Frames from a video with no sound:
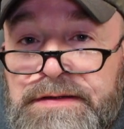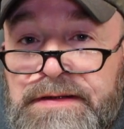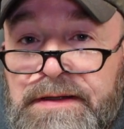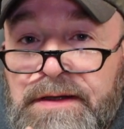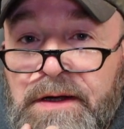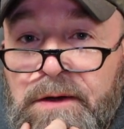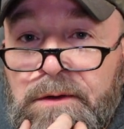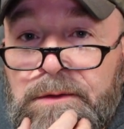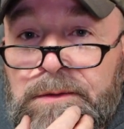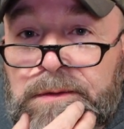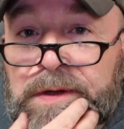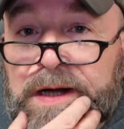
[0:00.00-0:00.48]

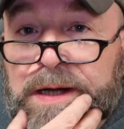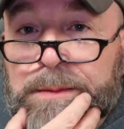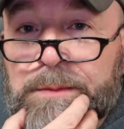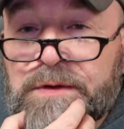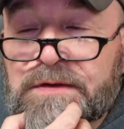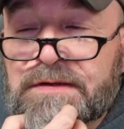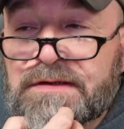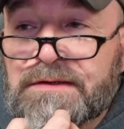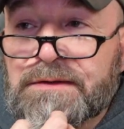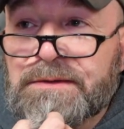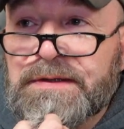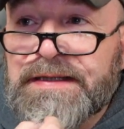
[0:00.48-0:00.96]
ago?
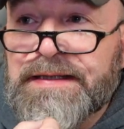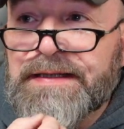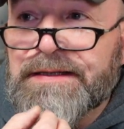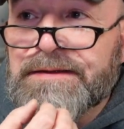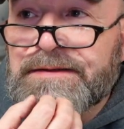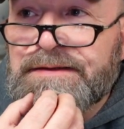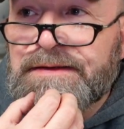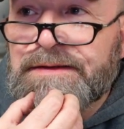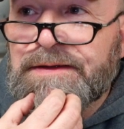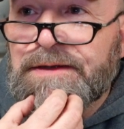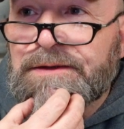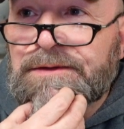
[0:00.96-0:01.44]
Almost 3
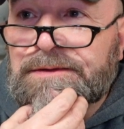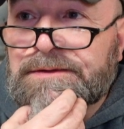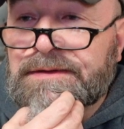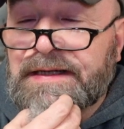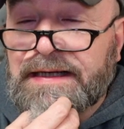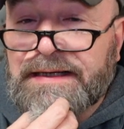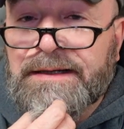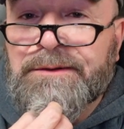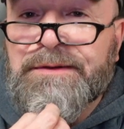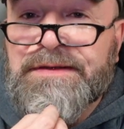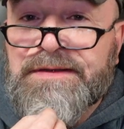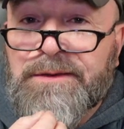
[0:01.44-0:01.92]
years ago?
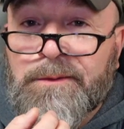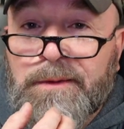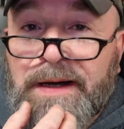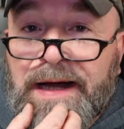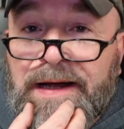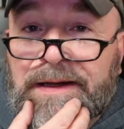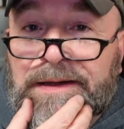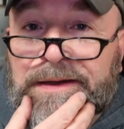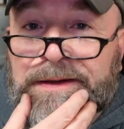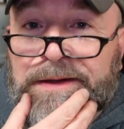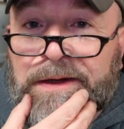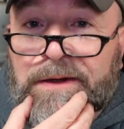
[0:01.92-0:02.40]
Okay, it was a
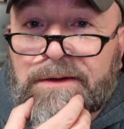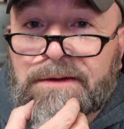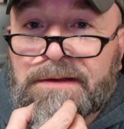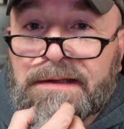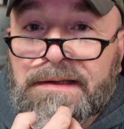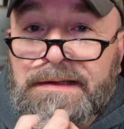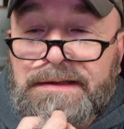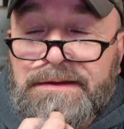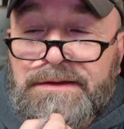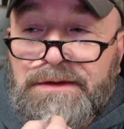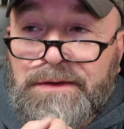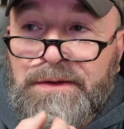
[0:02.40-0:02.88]
while ago.
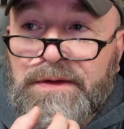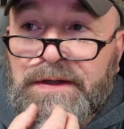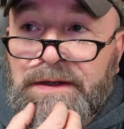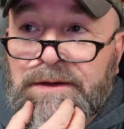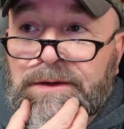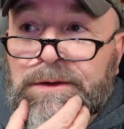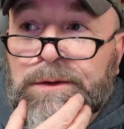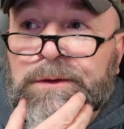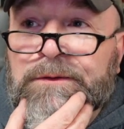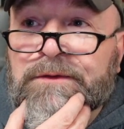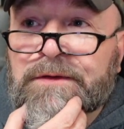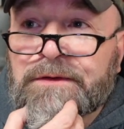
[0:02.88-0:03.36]

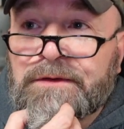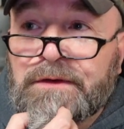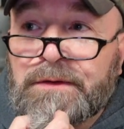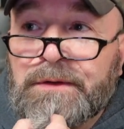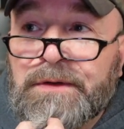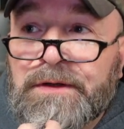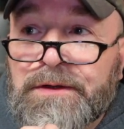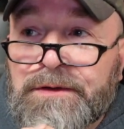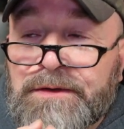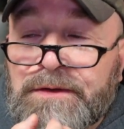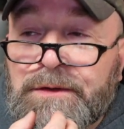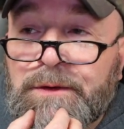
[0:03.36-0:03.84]

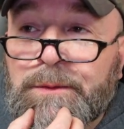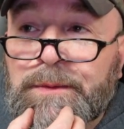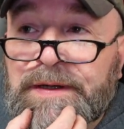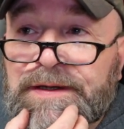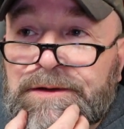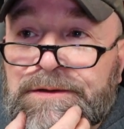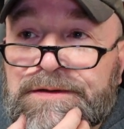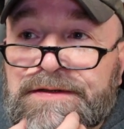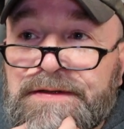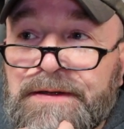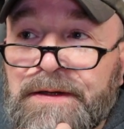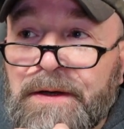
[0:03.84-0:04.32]
2
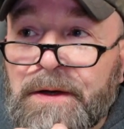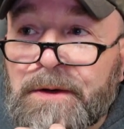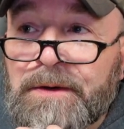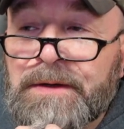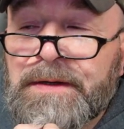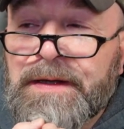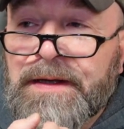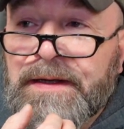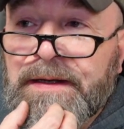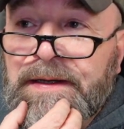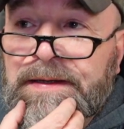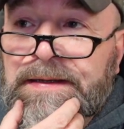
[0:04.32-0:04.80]
winters ago.
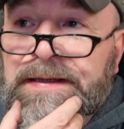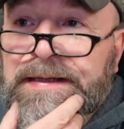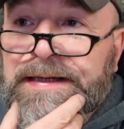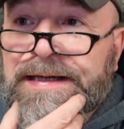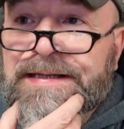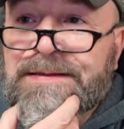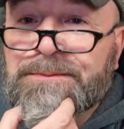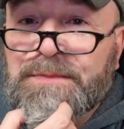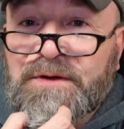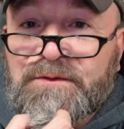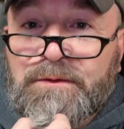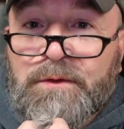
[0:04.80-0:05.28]

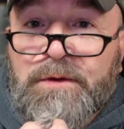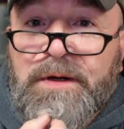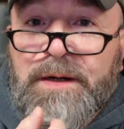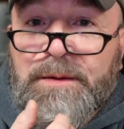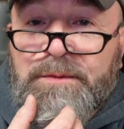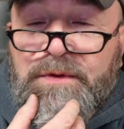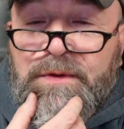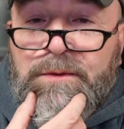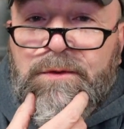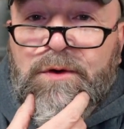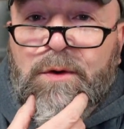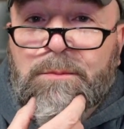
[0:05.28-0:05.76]
That's before I
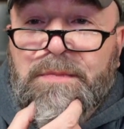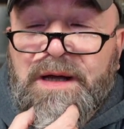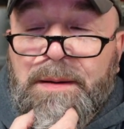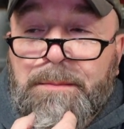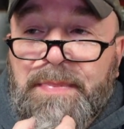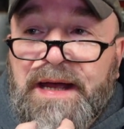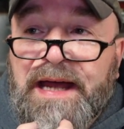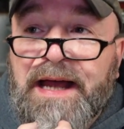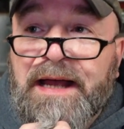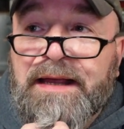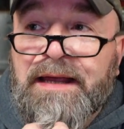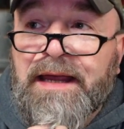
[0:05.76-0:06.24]
threw up my
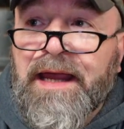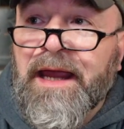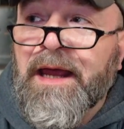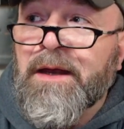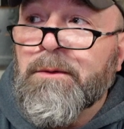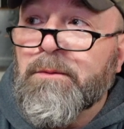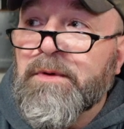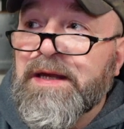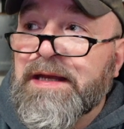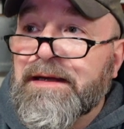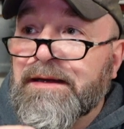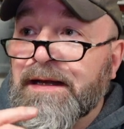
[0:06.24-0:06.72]
back.
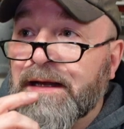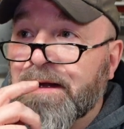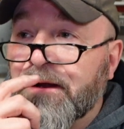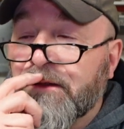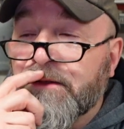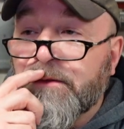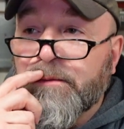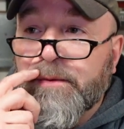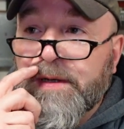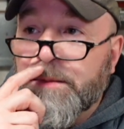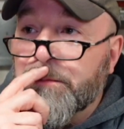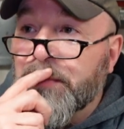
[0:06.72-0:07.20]
And we did a
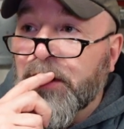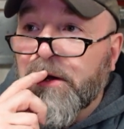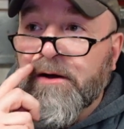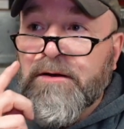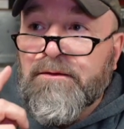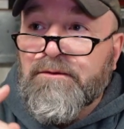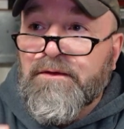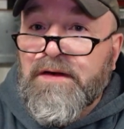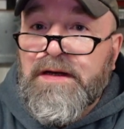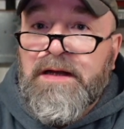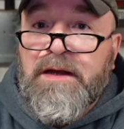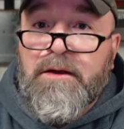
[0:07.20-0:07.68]

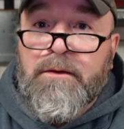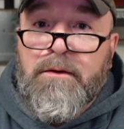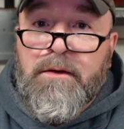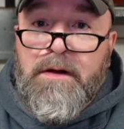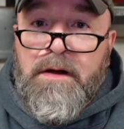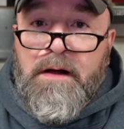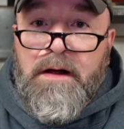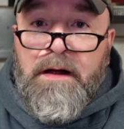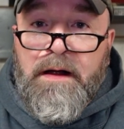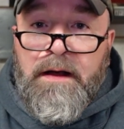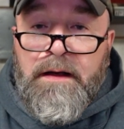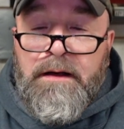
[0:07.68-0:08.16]
3-part video
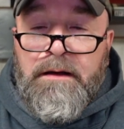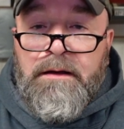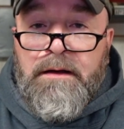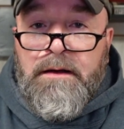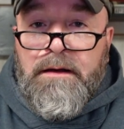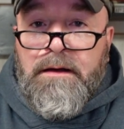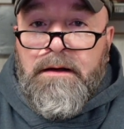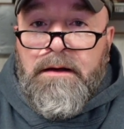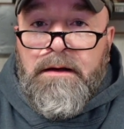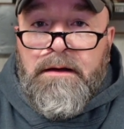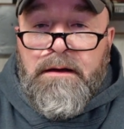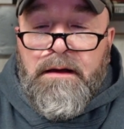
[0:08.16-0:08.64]
on
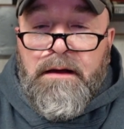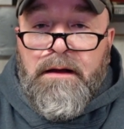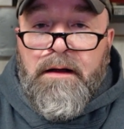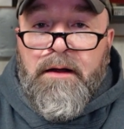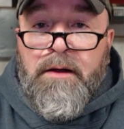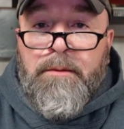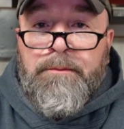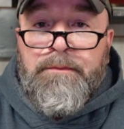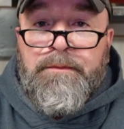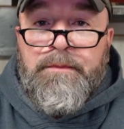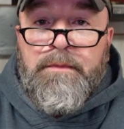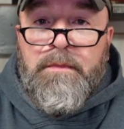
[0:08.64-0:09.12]

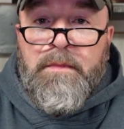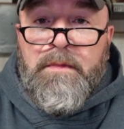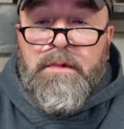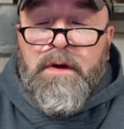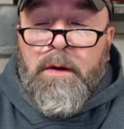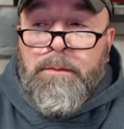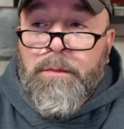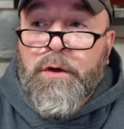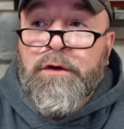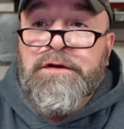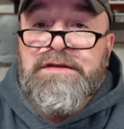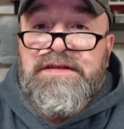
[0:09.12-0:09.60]

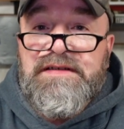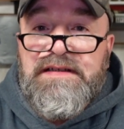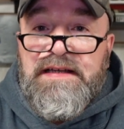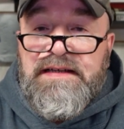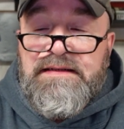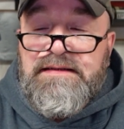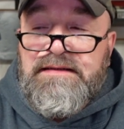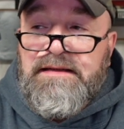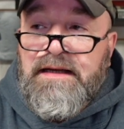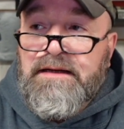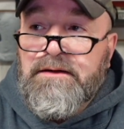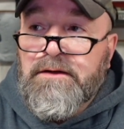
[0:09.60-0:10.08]
emergency
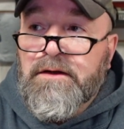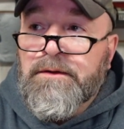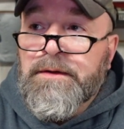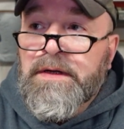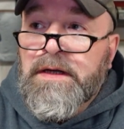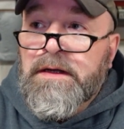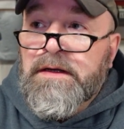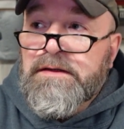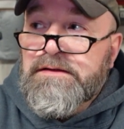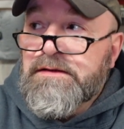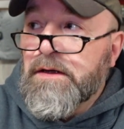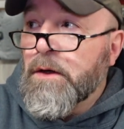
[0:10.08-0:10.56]
signal.
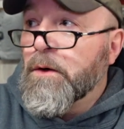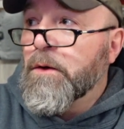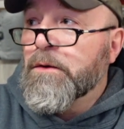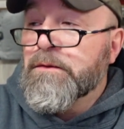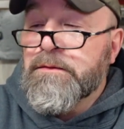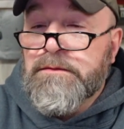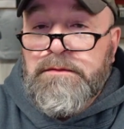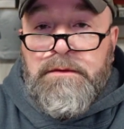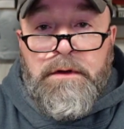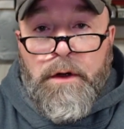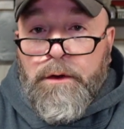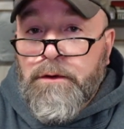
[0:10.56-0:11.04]
So
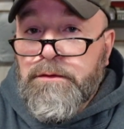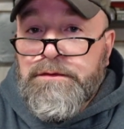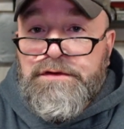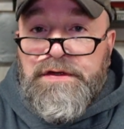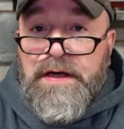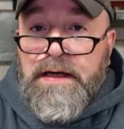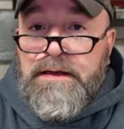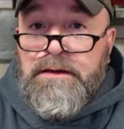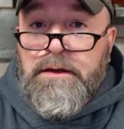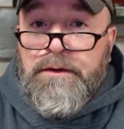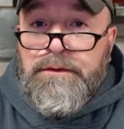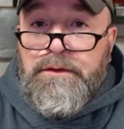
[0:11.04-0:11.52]
go
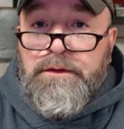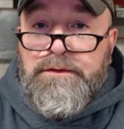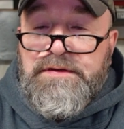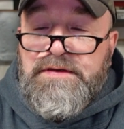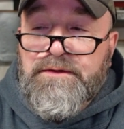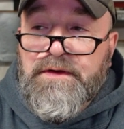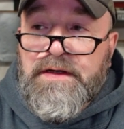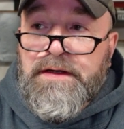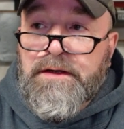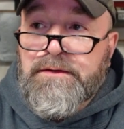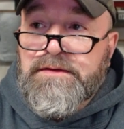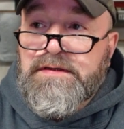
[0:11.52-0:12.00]
check out those
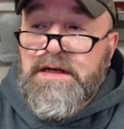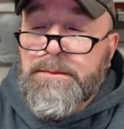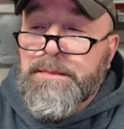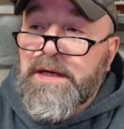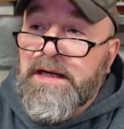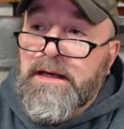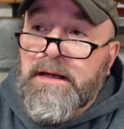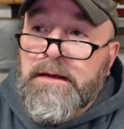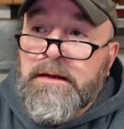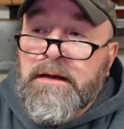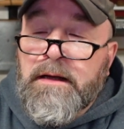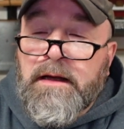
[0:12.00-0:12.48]
videos. I
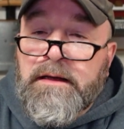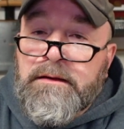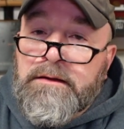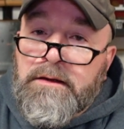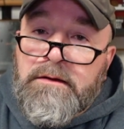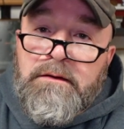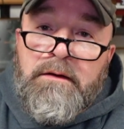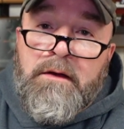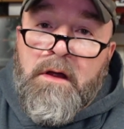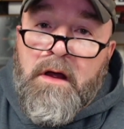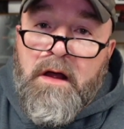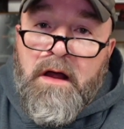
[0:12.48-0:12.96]
mean,
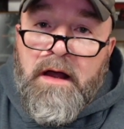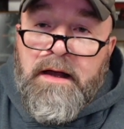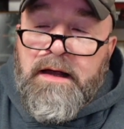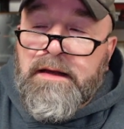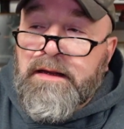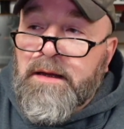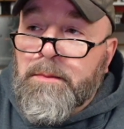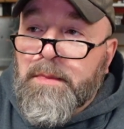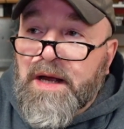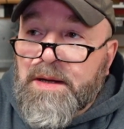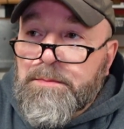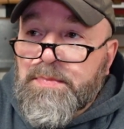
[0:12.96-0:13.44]
they're long and
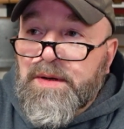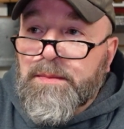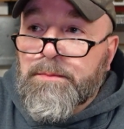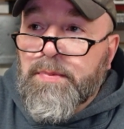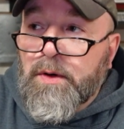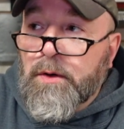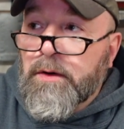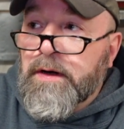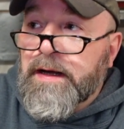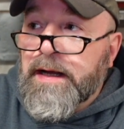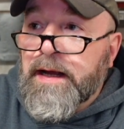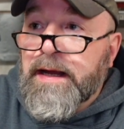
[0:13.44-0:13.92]
they might be
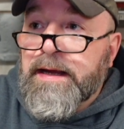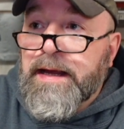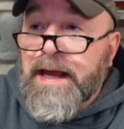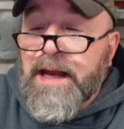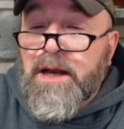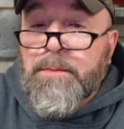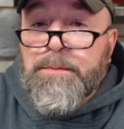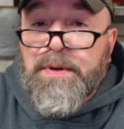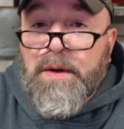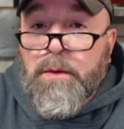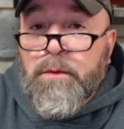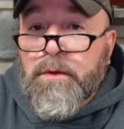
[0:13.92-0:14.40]
boring. I get
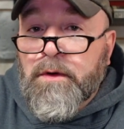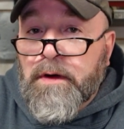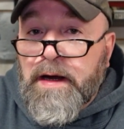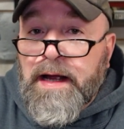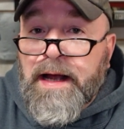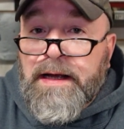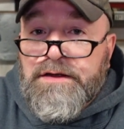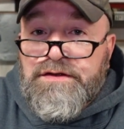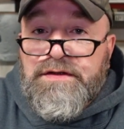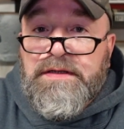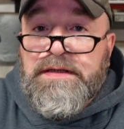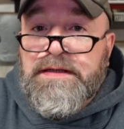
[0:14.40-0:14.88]
it, but we're
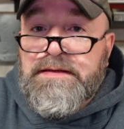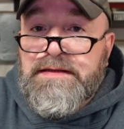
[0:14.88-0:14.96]
actually